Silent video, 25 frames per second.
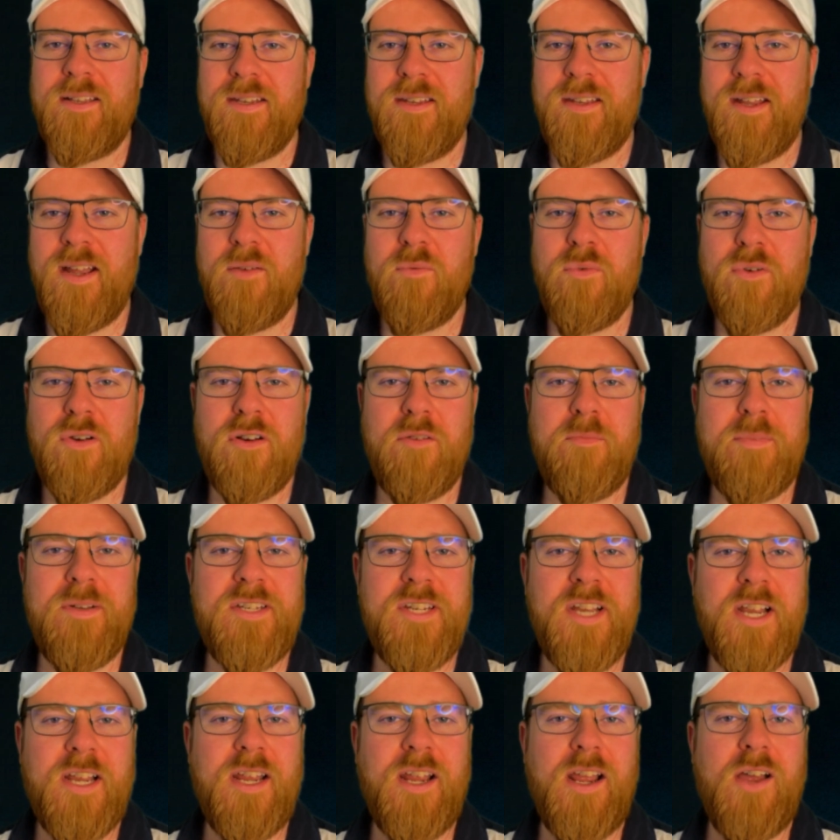Today we're going to be
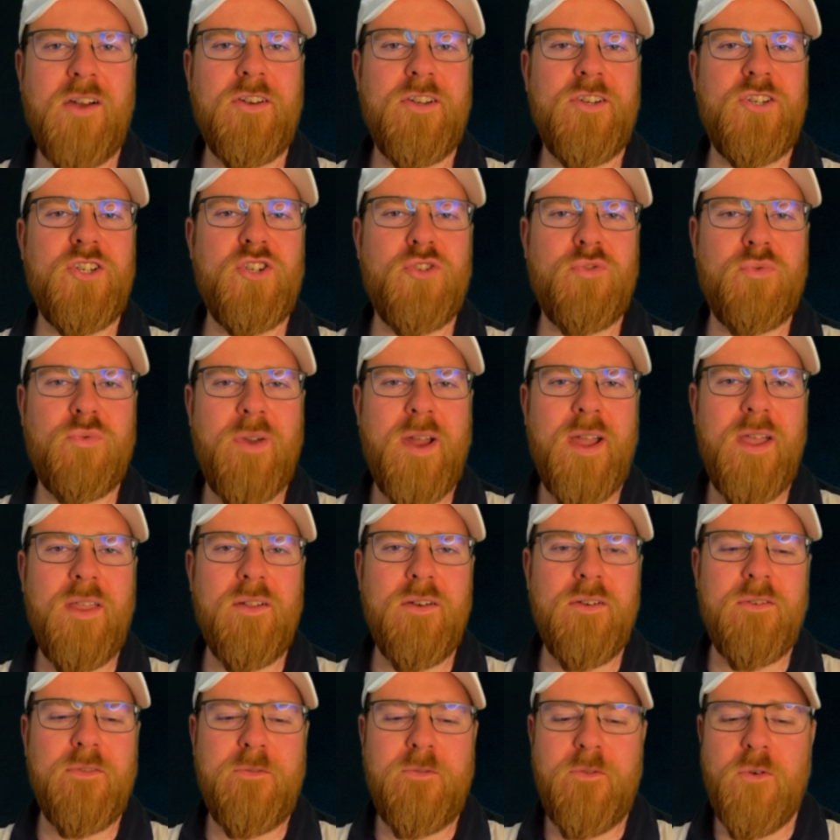checking out a
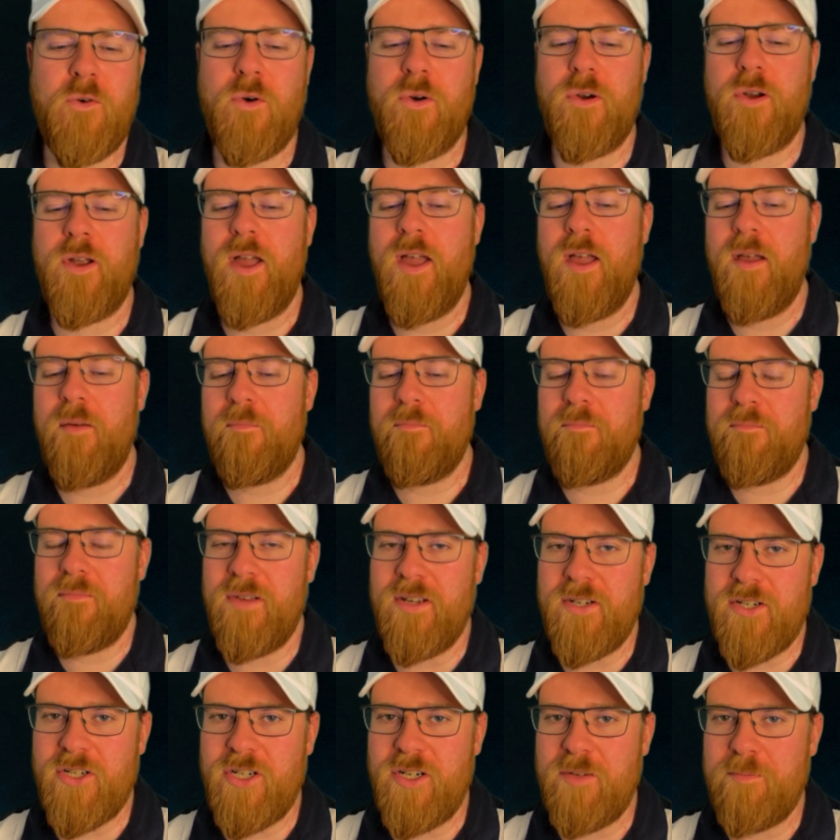trailer for
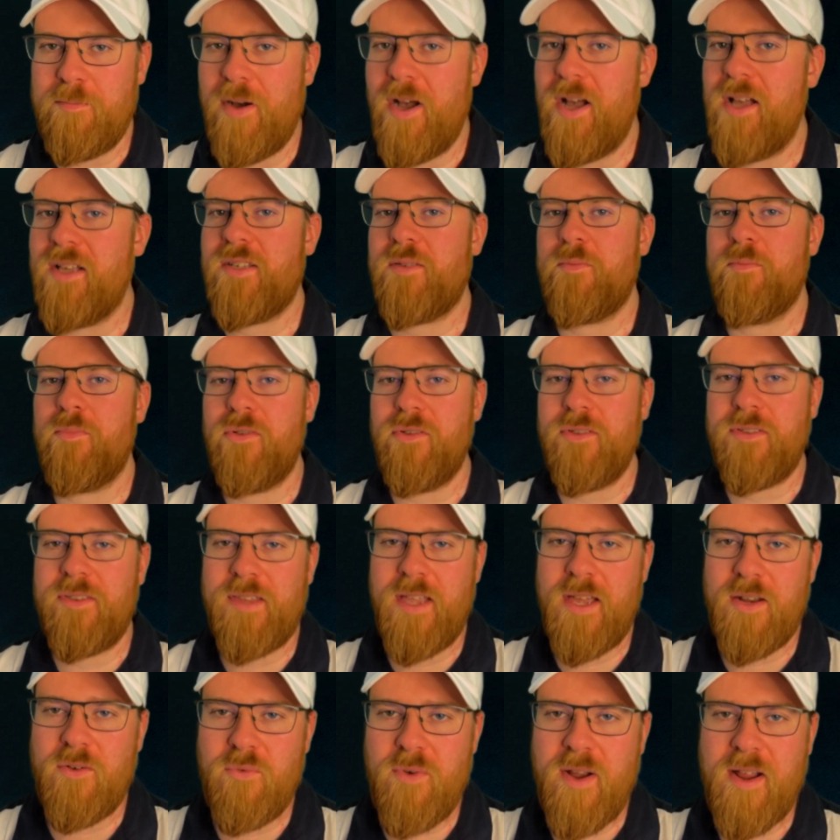Mission Impossible
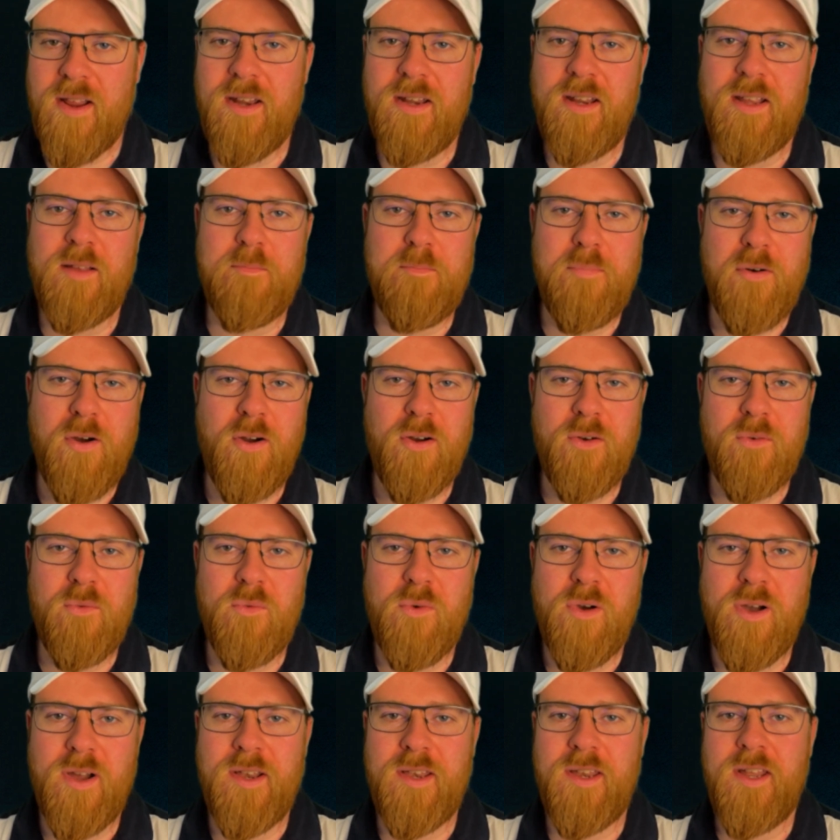Dead Reckoning Part
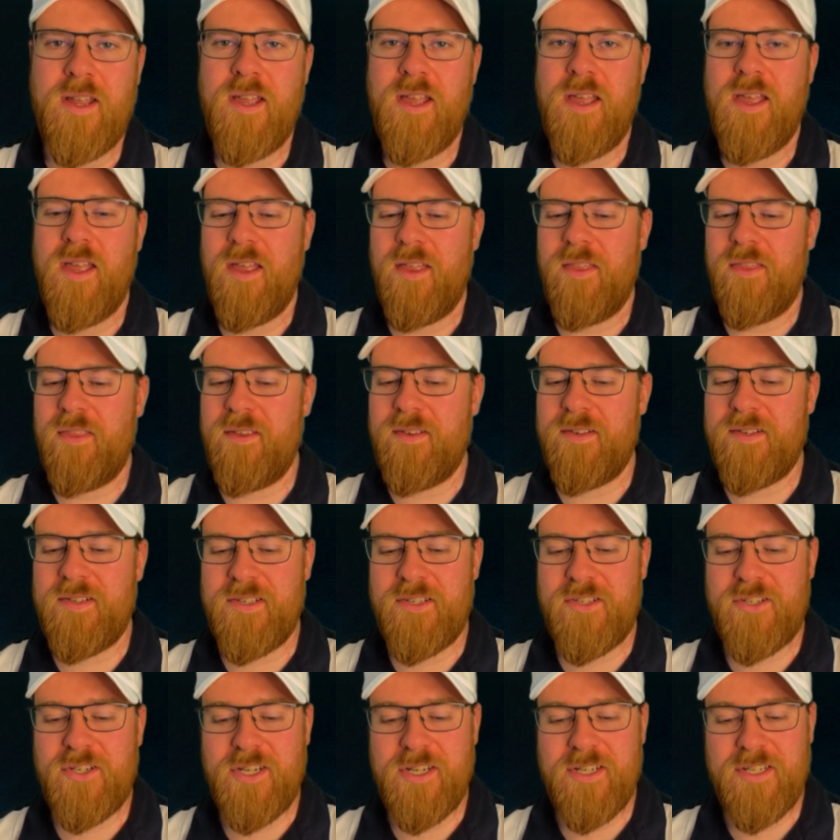1. This
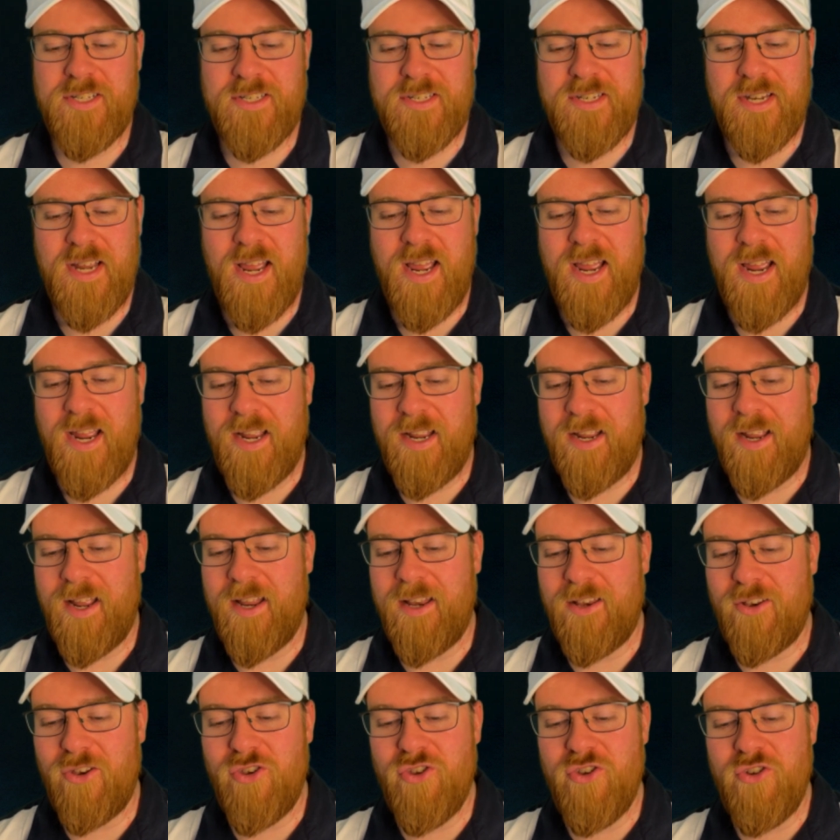is just
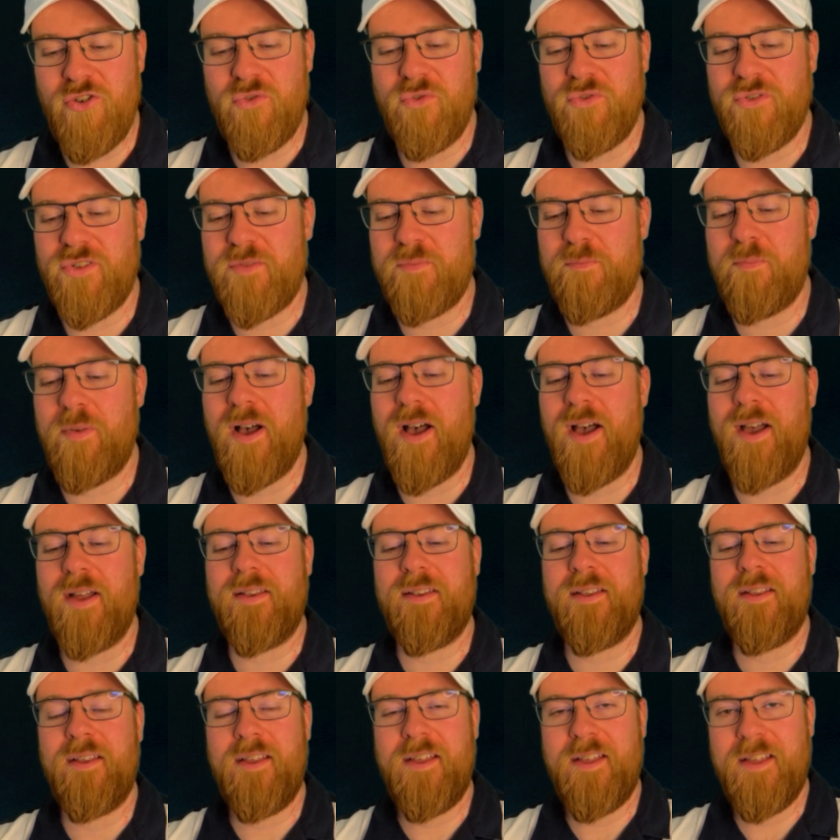a new
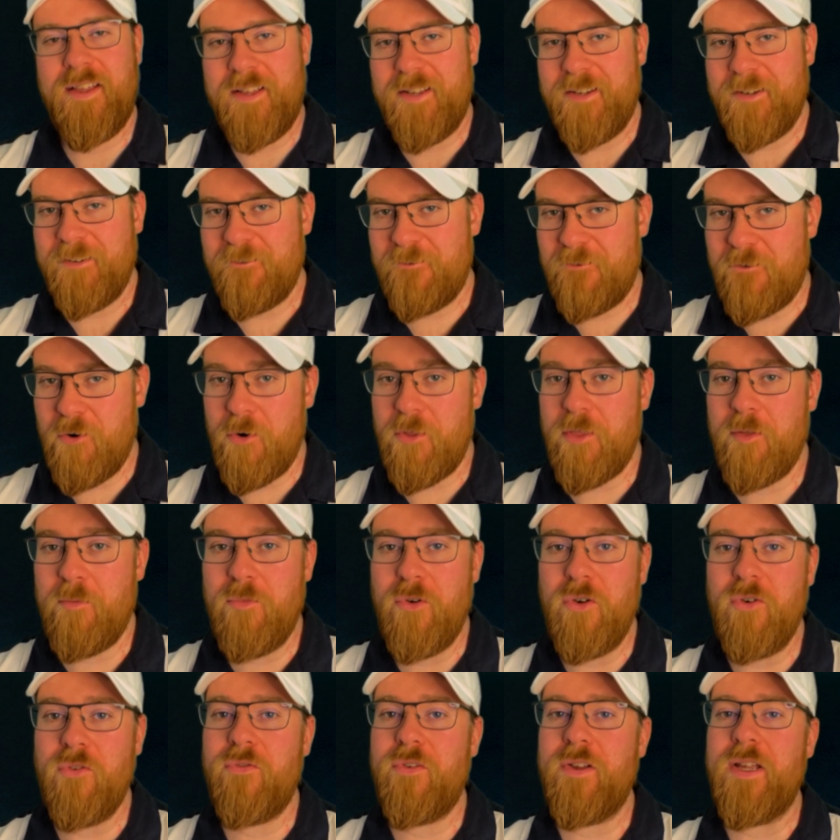spot for the
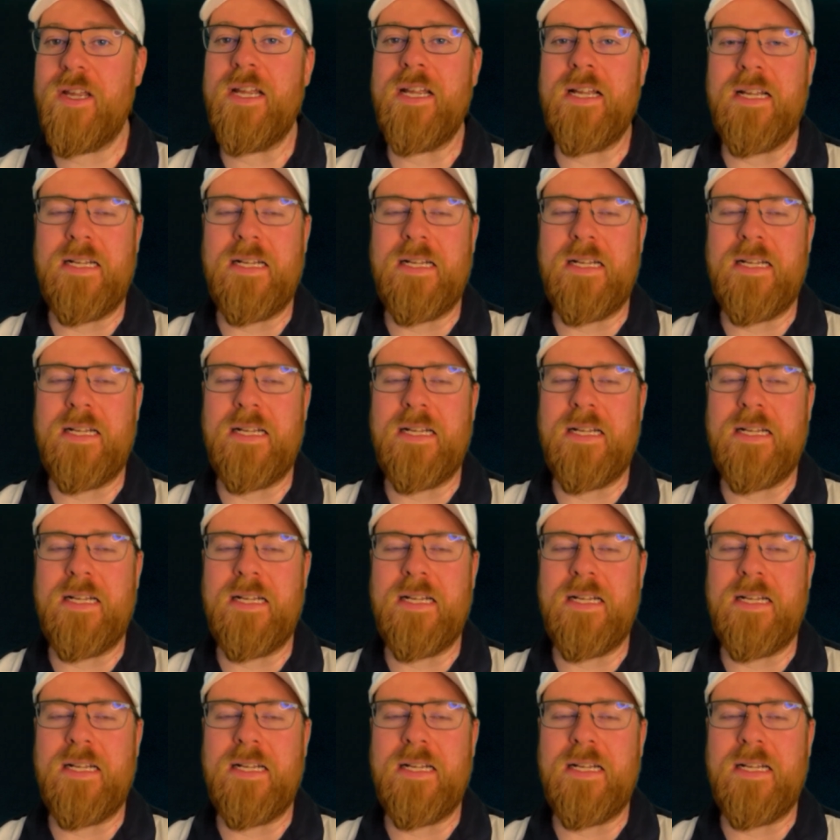movie.